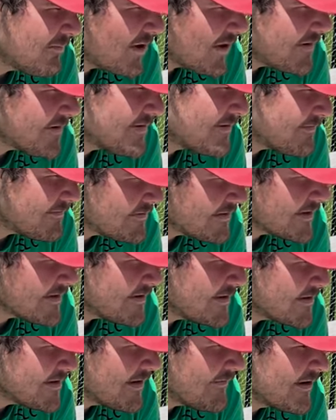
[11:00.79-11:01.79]
probably
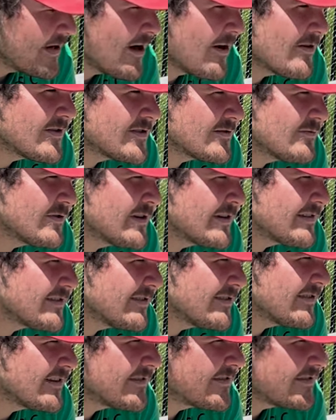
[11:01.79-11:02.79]
60, 70 hours a week,
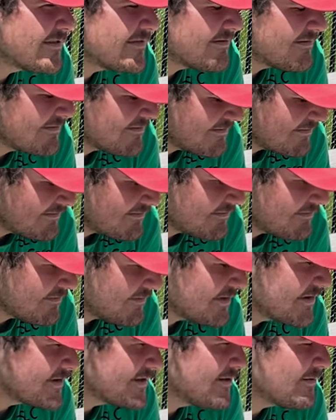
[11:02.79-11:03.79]
so that's a
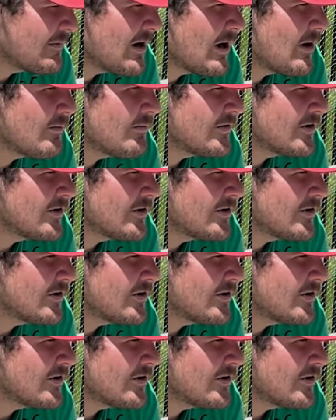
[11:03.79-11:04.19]
decent amount,